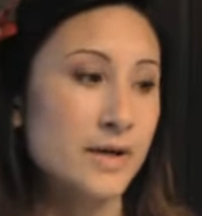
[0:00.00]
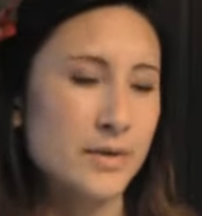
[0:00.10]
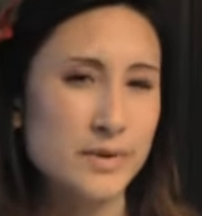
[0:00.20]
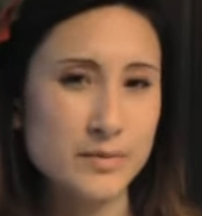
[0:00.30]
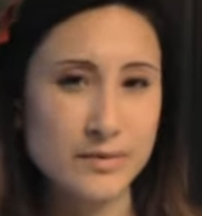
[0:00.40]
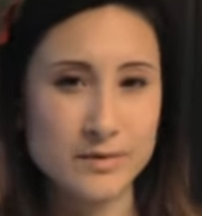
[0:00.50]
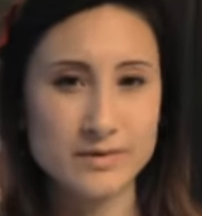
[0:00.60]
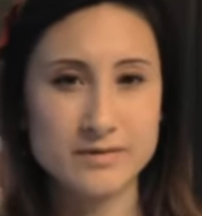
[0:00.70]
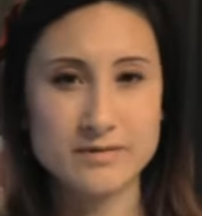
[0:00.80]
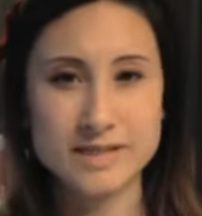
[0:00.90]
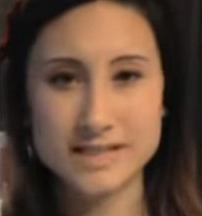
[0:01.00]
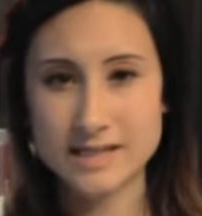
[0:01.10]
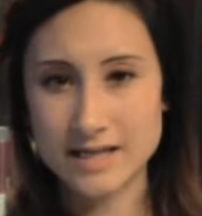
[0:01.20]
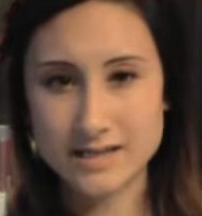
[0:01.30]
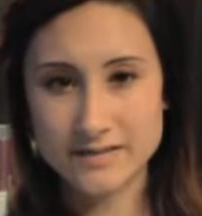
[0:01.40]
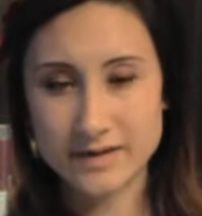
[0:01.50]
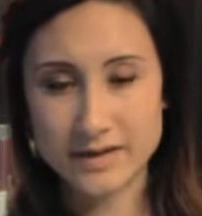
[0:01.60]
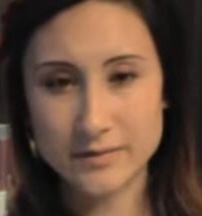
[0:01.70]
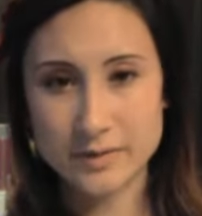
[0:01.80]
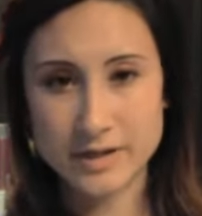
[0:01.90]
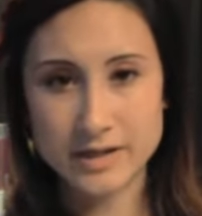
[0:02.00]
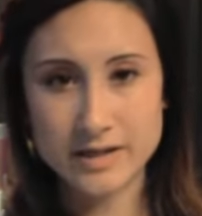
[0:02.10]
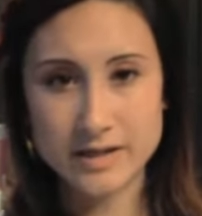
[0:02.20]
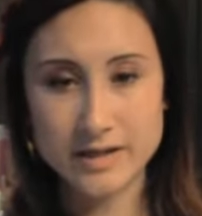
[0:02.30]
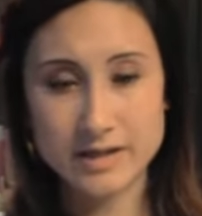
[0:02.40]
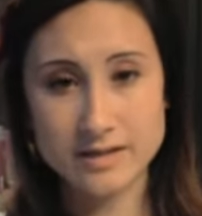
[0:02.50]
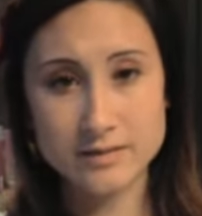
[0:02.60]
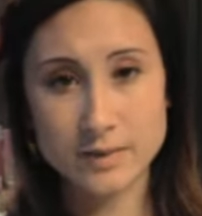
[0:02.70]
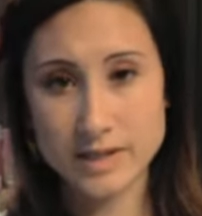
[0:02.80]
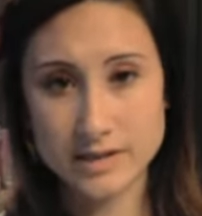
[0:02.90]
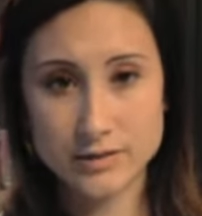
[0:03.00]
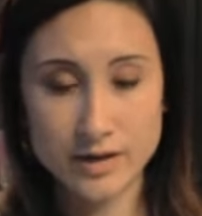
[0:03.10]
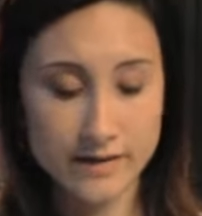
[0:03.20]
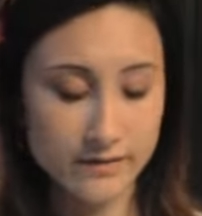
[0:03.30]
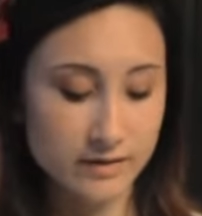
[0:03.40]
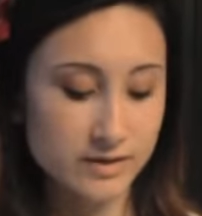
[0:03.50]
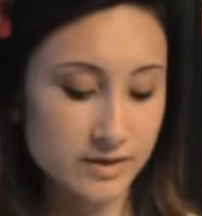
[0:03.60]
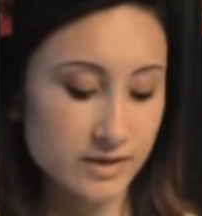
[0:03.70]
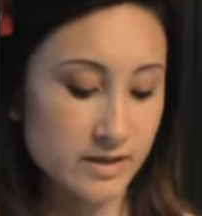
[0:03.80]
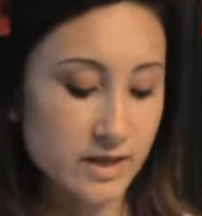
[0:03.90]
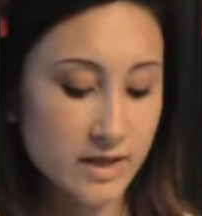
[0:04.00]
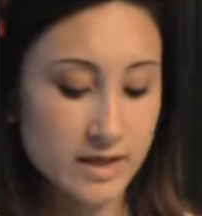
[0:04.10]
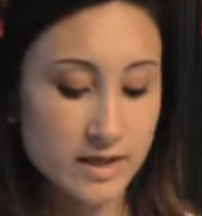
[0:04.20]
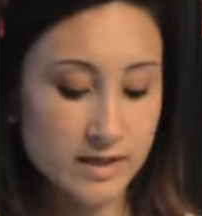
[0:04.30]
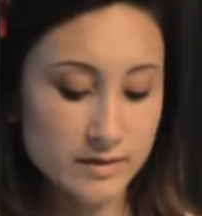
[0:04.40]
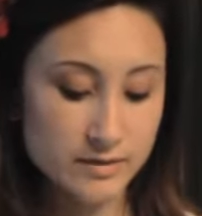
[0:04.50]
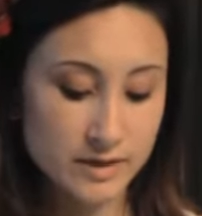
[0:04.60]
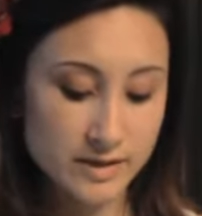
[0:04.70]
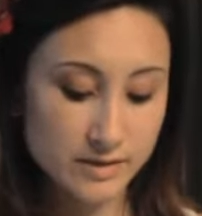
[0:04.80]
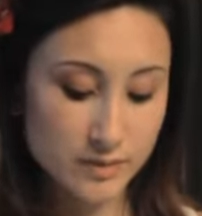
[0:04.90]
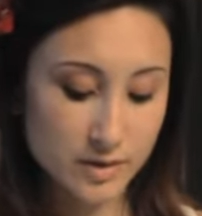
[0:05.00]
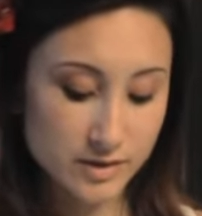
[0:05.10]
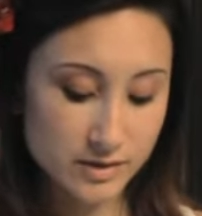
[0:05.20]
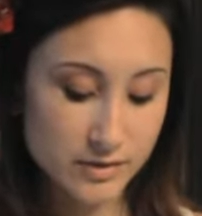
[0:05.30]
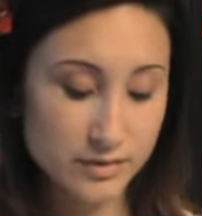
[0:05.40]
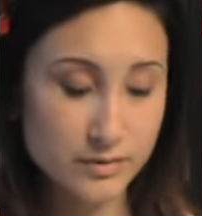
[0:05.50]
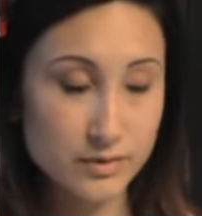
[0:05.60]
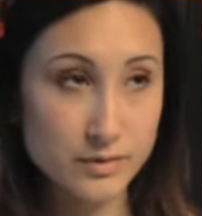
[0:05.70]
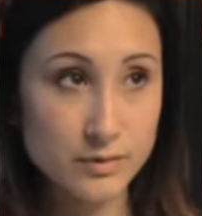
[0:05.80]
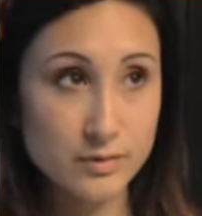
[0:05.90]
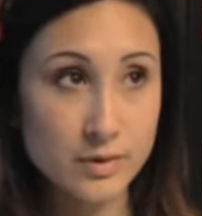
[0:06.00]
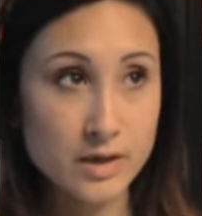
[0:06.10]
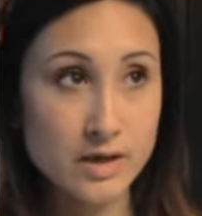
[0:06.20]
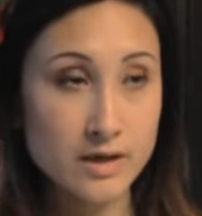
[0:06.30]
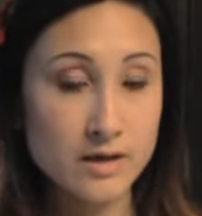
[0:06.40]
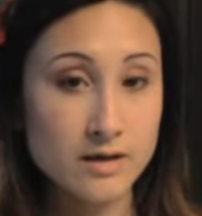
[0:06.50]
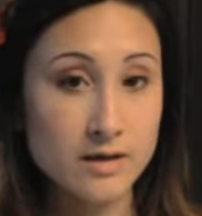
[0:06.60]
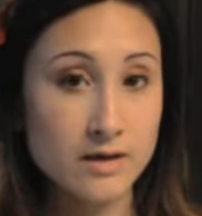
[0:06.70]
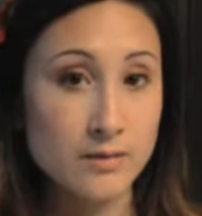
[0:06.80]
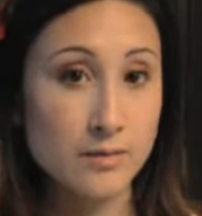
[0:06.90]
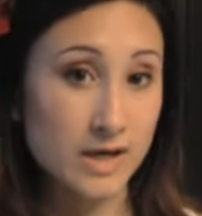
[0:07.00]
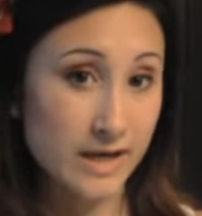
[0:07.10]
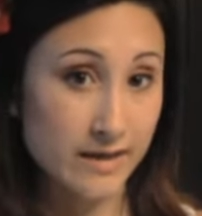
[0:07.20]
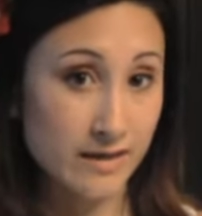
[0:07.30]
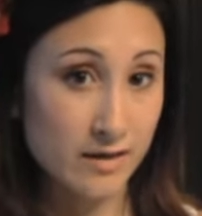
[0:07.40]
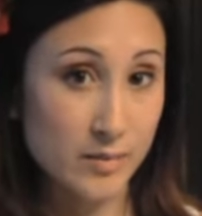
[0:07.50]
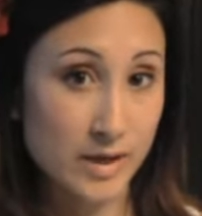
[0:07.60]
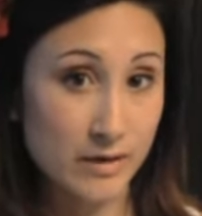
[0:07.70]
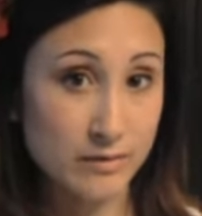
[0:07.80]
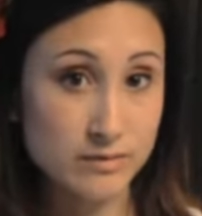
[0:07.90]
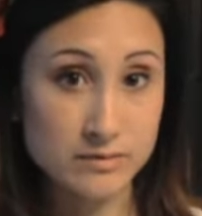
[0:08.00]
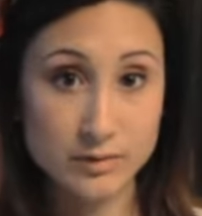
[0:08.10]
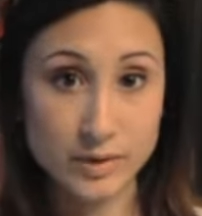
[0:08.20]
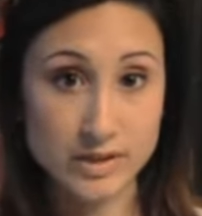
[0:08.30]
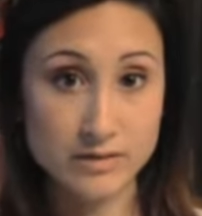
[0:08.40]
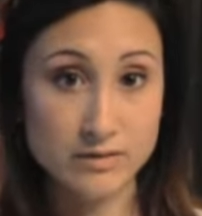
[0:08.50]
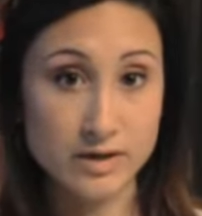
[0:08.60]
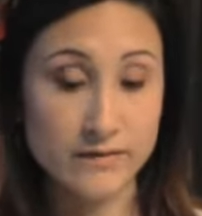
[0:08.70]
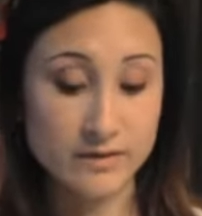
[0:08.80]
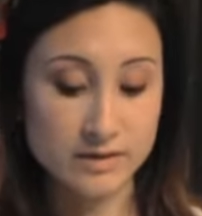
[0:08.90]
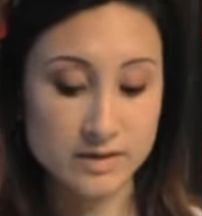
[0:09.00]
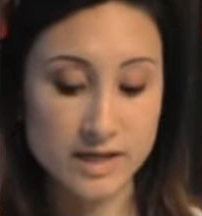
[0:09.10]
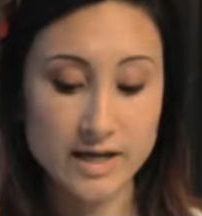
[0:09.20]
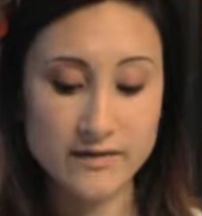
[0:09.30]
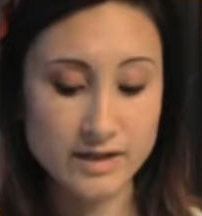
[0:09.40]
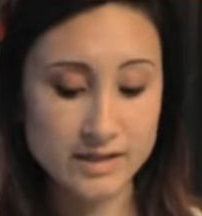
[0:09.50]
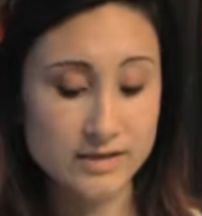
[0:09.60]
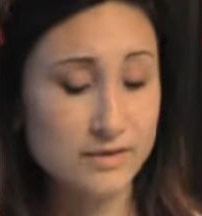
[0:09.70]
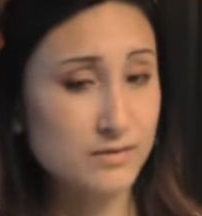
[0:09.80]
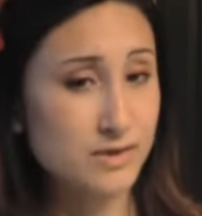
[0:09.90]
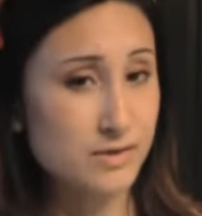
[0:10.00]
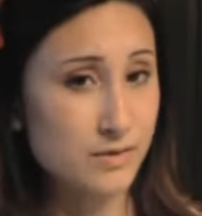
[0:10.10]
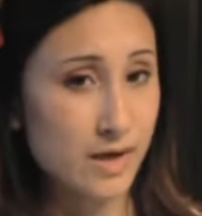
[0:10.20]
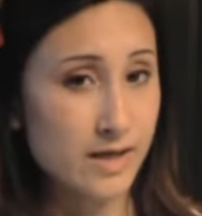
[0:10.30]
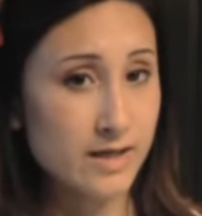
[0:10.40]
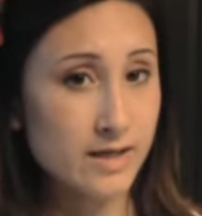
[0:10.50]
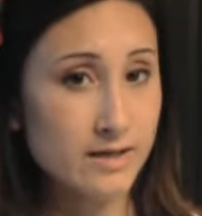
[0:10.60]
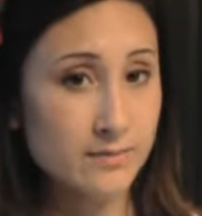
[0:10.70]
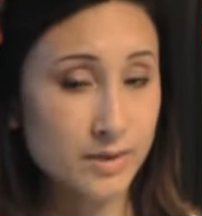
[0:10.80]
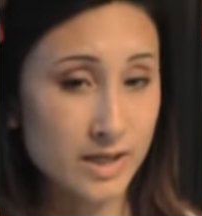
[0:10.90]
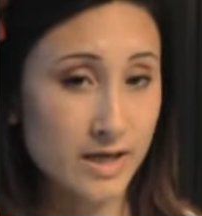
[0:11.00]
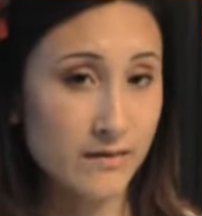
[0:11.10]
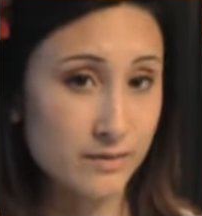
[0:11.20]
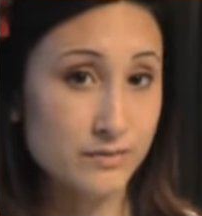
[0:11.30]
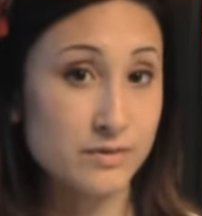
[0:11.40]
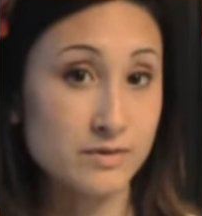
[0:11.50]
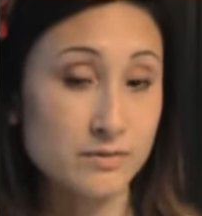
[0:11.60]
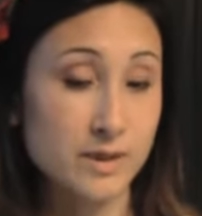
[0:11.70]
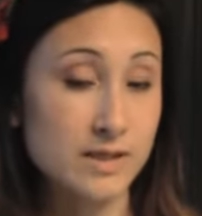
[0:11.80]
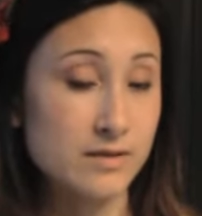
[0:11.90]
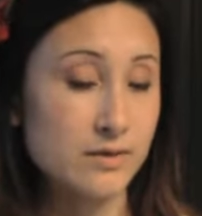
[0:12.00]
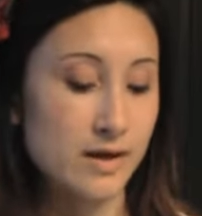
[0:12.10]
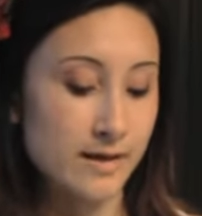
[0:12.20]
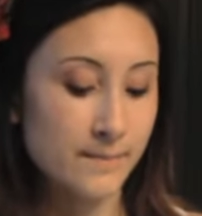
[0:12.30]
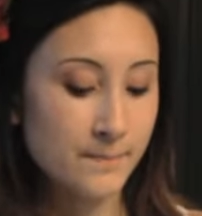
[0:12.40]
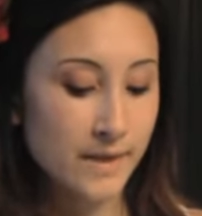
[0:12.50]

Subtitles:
about how people were dissatisfied with its wet to dry function, and so I just wanted to show you what I think about the wet to dry function. I haven't actually used it dry yet, but I have used it wet to dry,